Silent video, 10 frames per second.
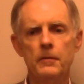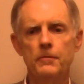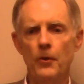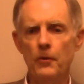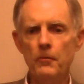did
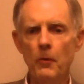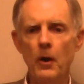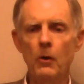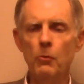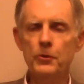very
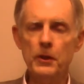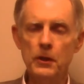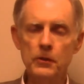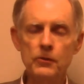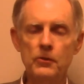well with the
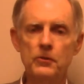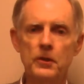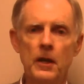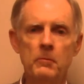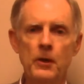conditions
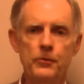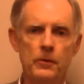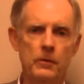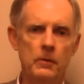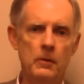that I
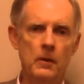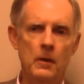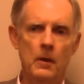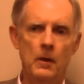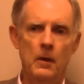mentioned.
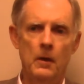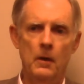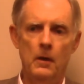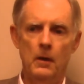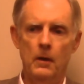
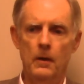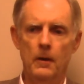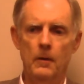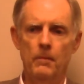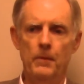
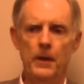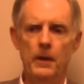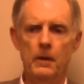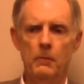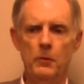
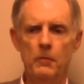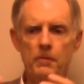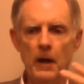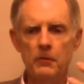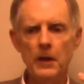We
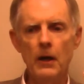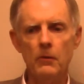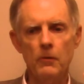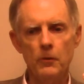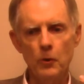found
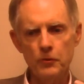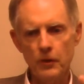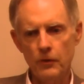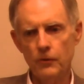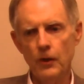out those
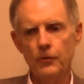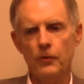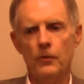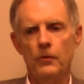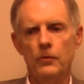
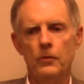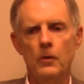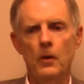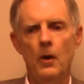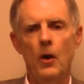conditions
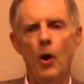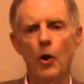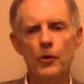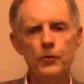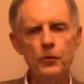
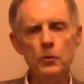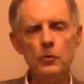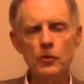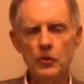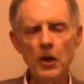are
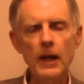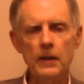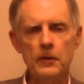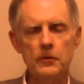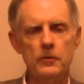due to
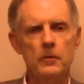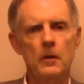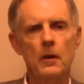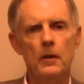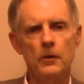tightness.
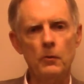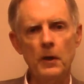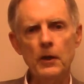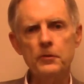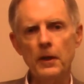The
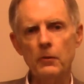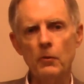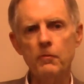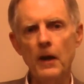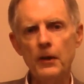
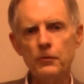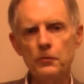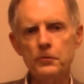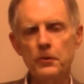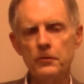craniosacral
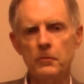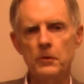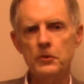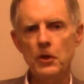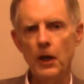fascial system
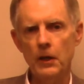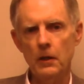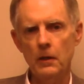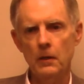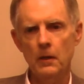is tight.
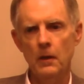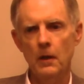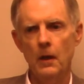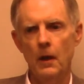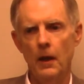
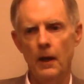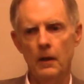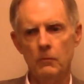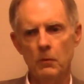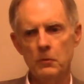
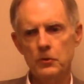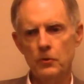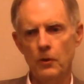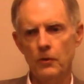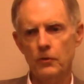And when we
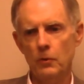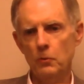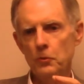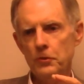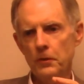started to
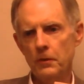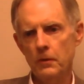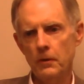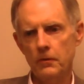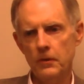
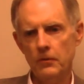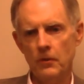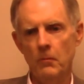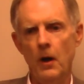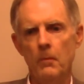loosen this
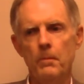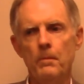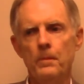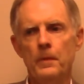system up,